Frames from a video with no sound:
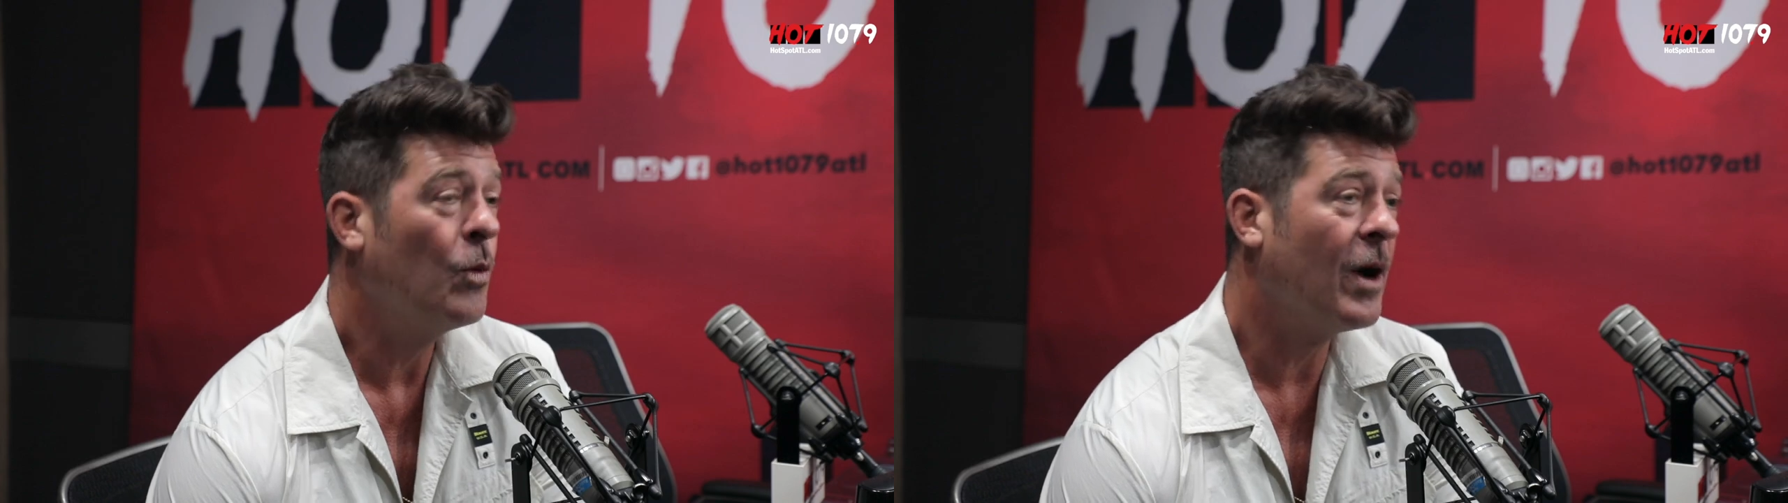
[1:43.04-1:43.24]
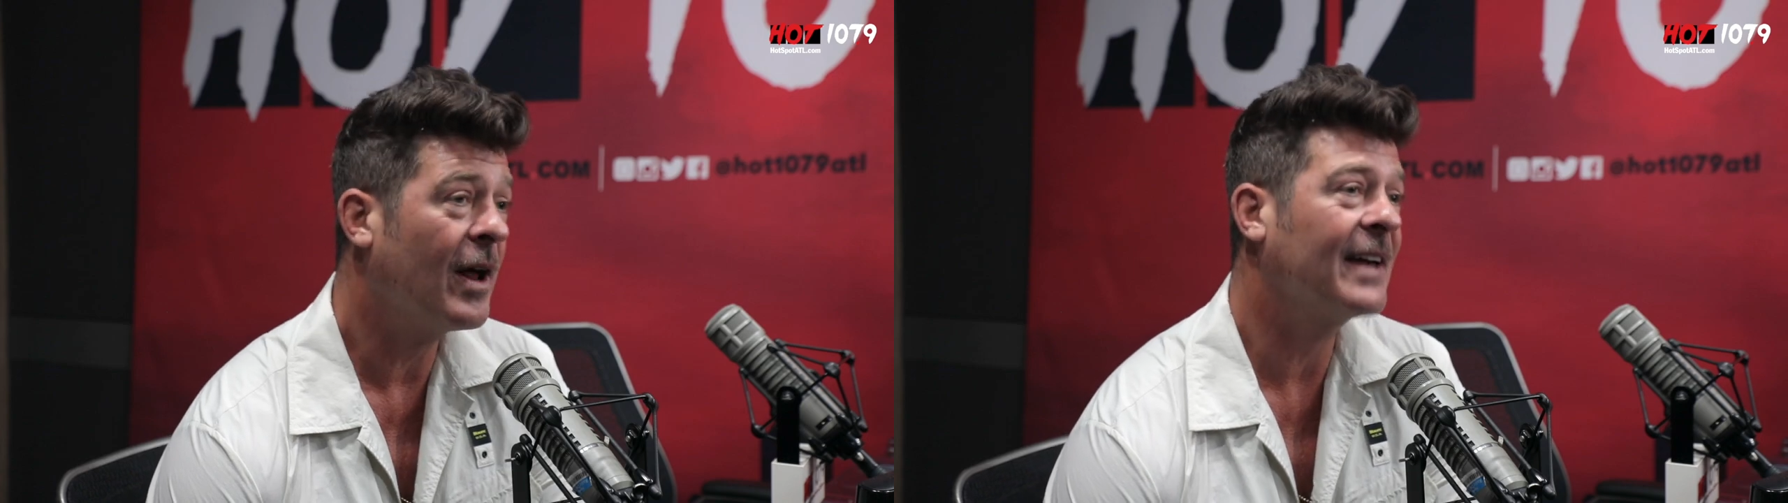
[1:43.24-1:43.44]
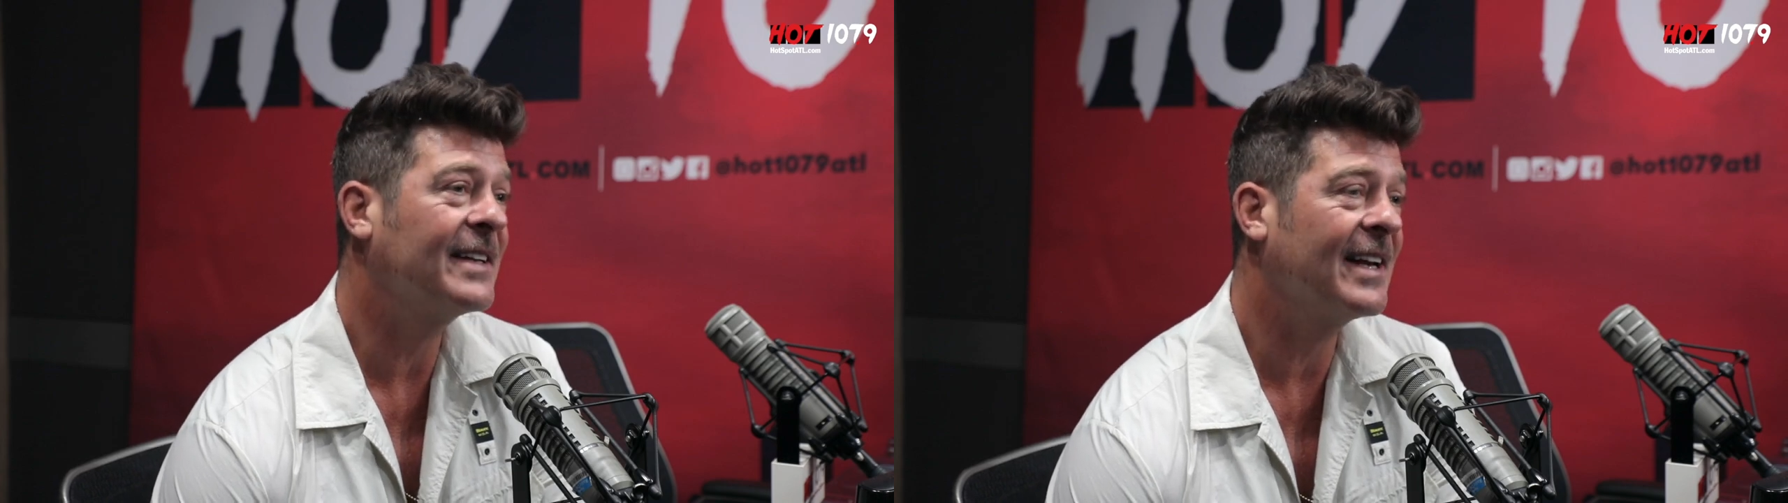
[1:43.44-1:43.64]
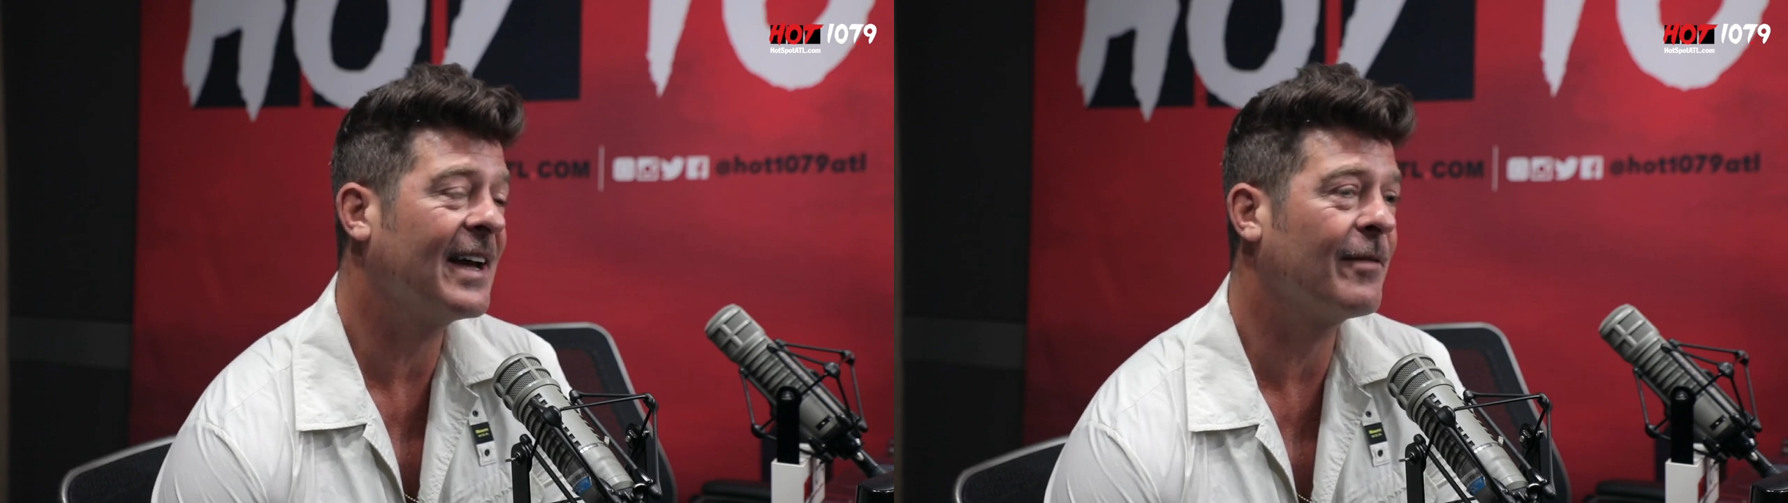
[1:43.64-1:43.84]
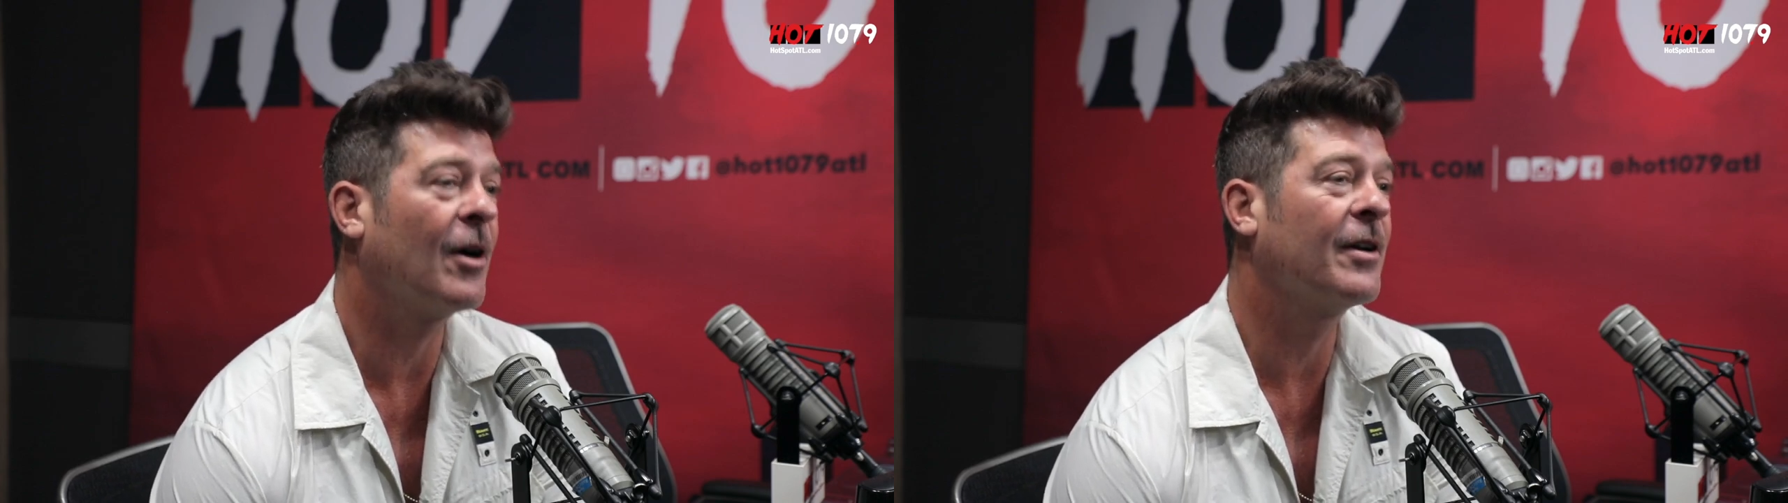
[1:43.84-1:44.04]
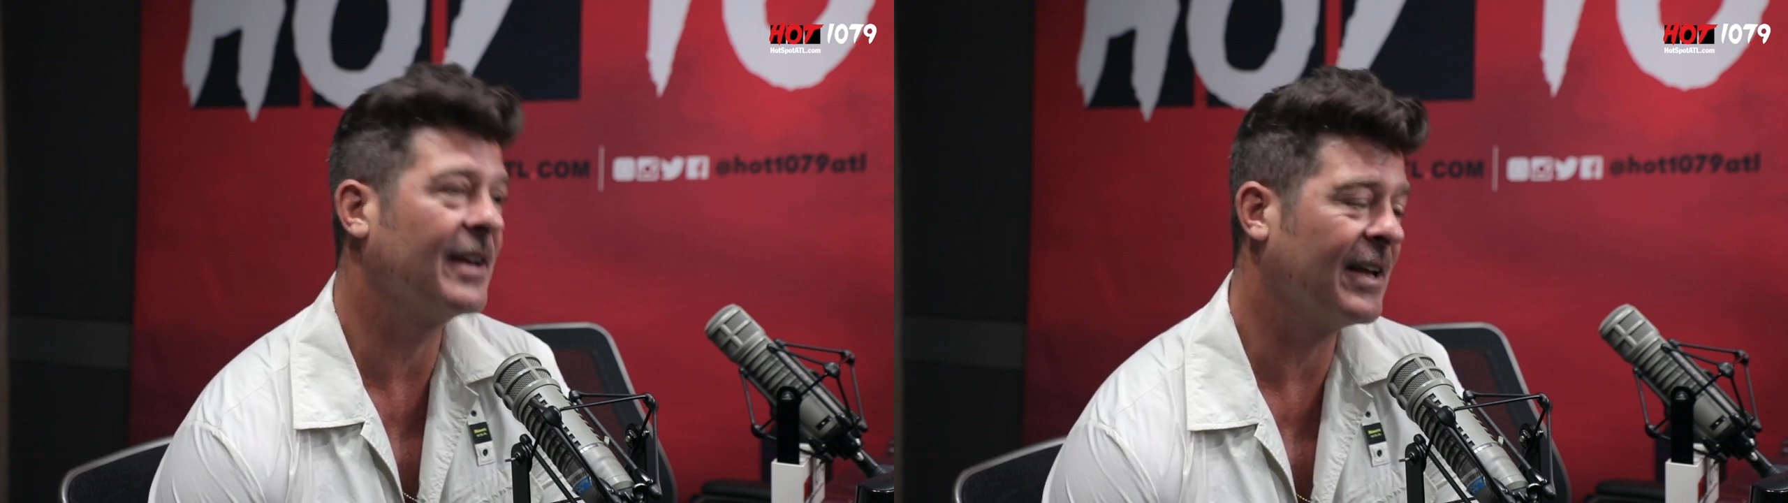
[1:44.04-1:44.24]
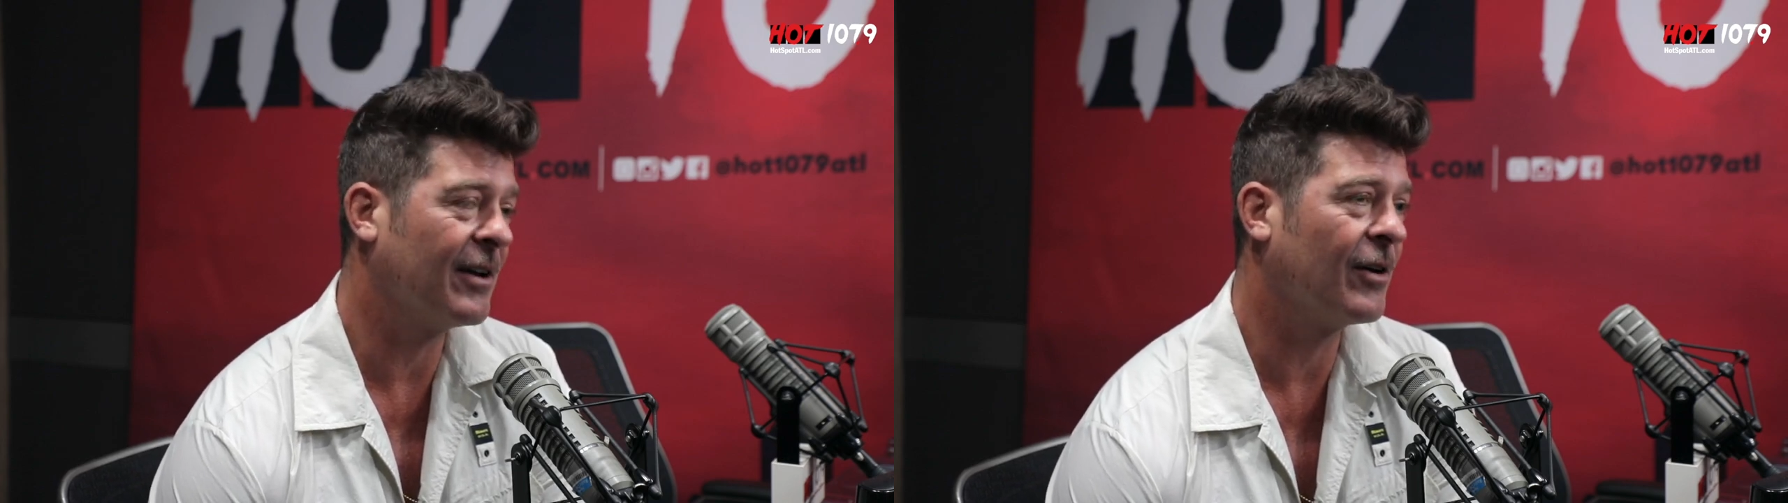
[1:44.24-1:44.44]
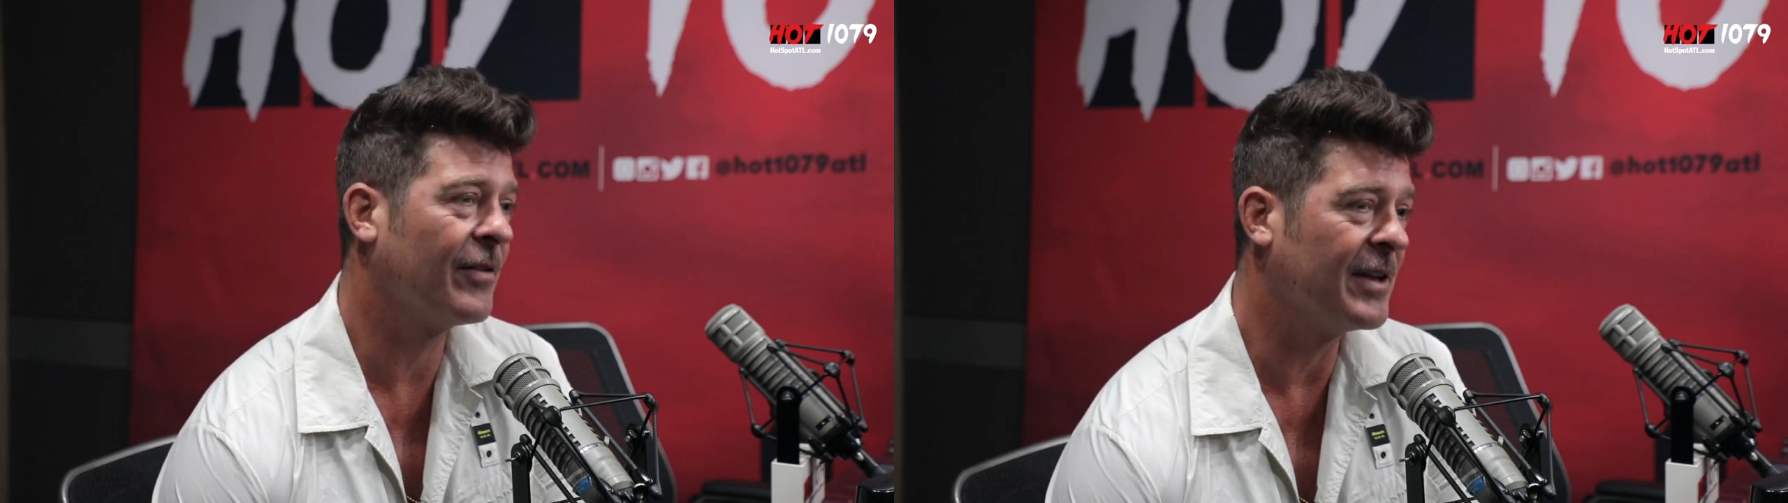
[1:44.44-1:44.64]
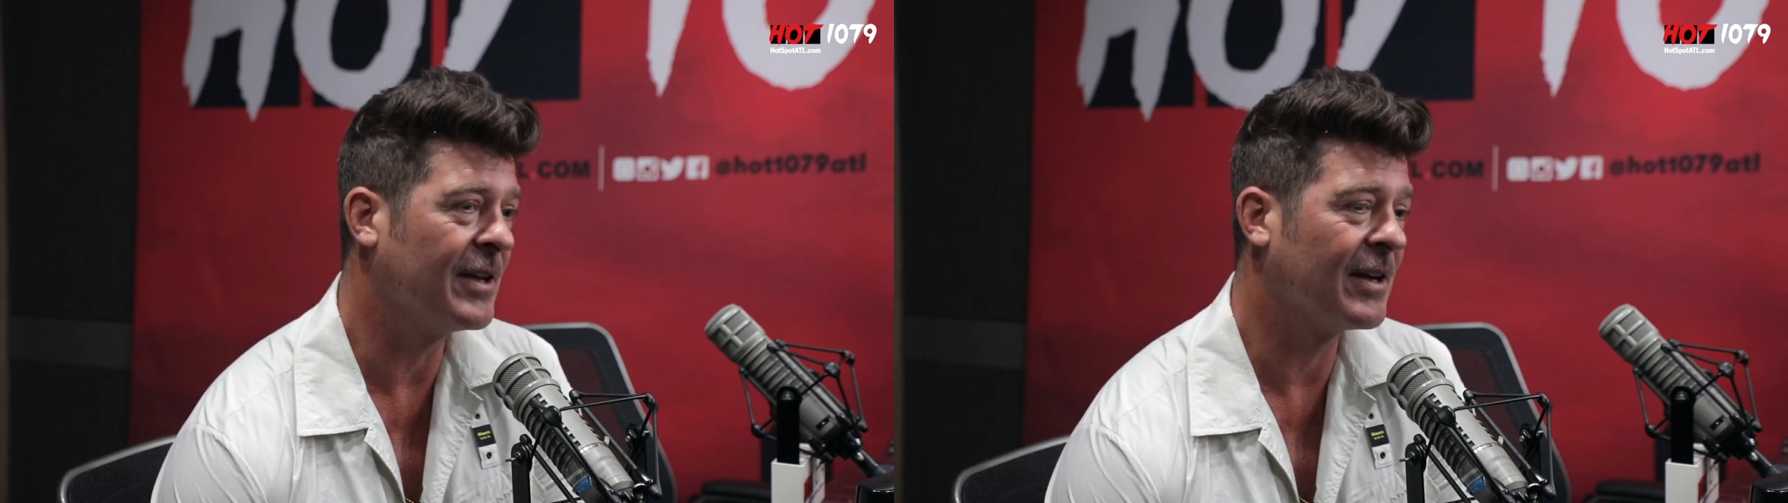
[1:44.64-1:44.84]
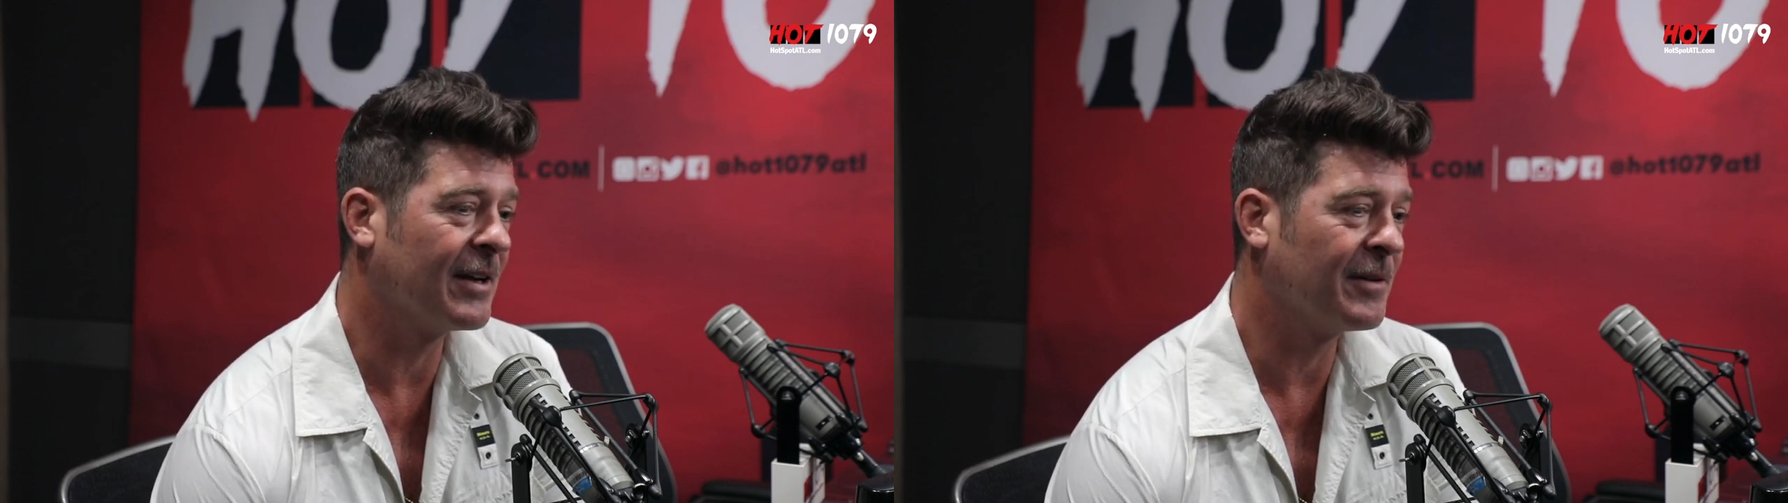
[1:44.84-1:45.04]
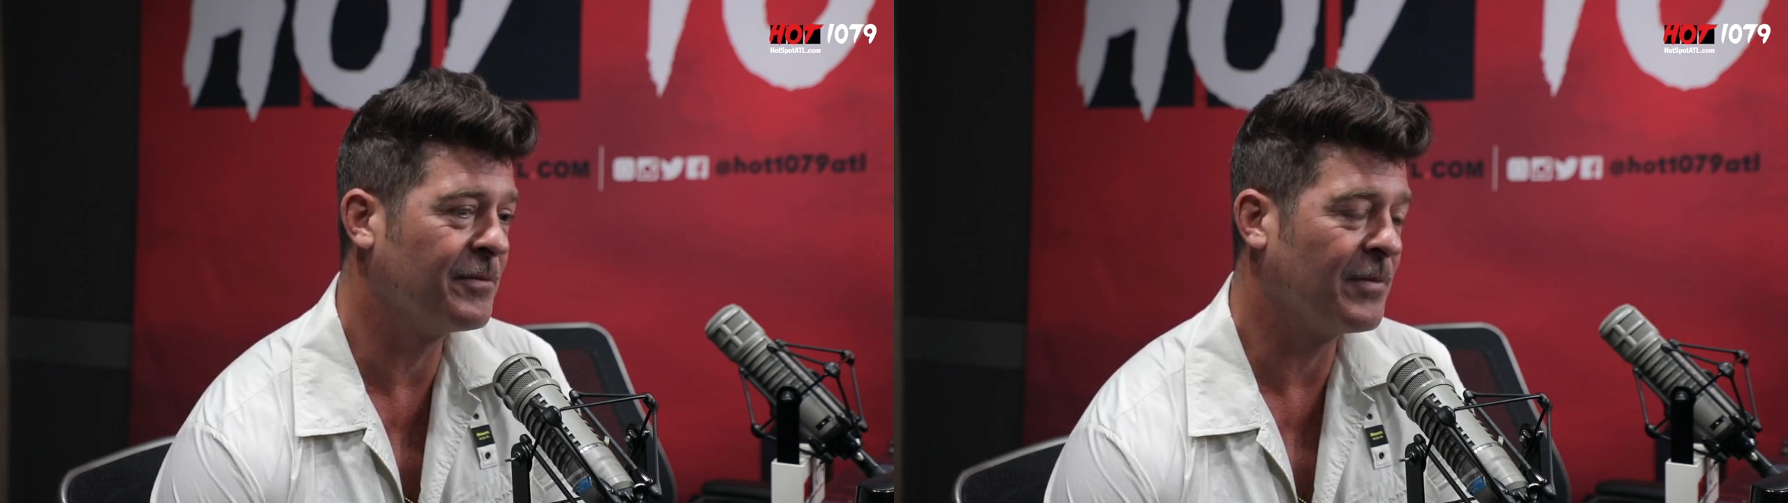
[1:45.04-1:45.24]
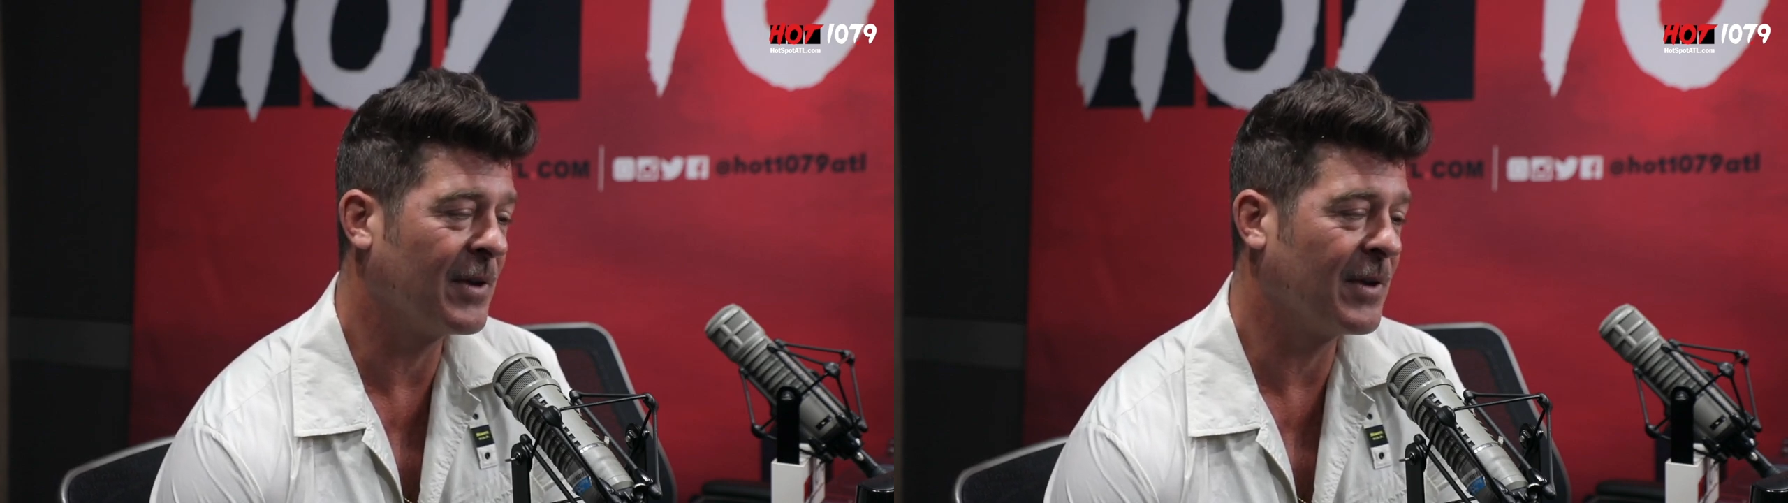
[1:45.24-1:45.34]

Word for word: Well, I did have on on the